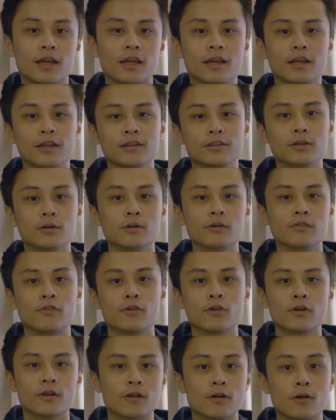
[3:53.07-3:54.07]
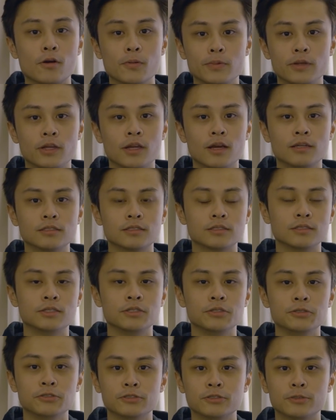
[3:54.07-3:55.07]
And going forward, I hope you guys
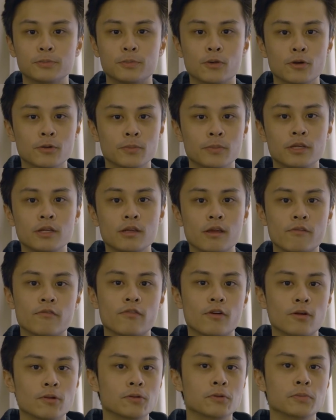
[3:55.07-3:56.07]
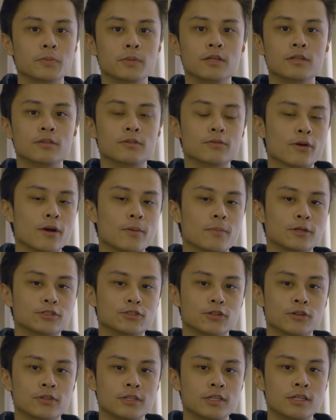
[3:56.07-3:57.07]
continue to support me and follow me throughout my
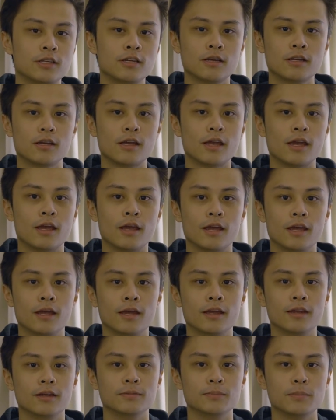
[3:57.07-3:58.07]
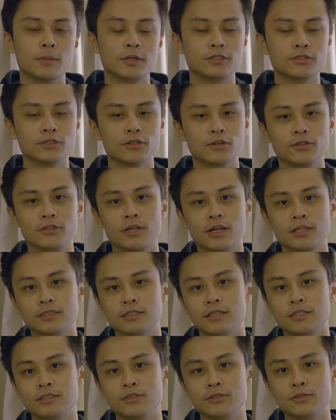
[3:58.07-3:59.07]
journey, and make sure you
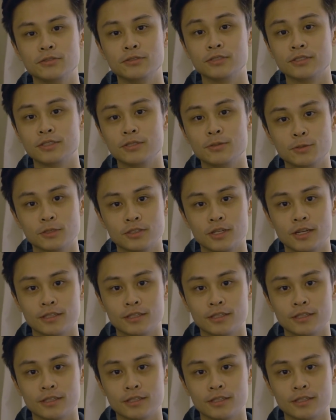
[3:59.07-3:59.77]
guys stay tuned to see what's